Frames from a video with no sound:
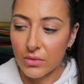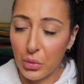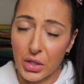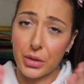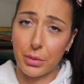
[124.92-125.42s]

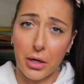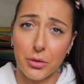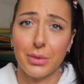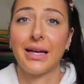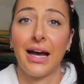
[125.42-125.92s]
what you're
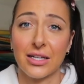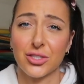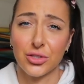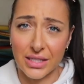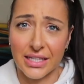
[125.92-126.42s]
probably
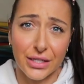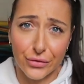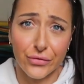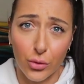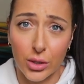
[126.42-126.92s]
actually
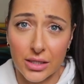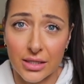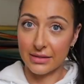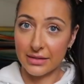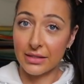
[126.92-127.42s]
here for
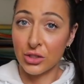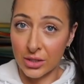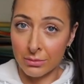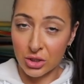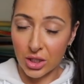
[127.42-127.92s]
the
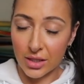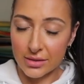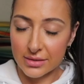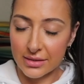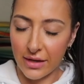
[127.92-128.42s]

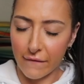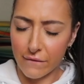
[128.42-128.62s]
Gymshark stuff.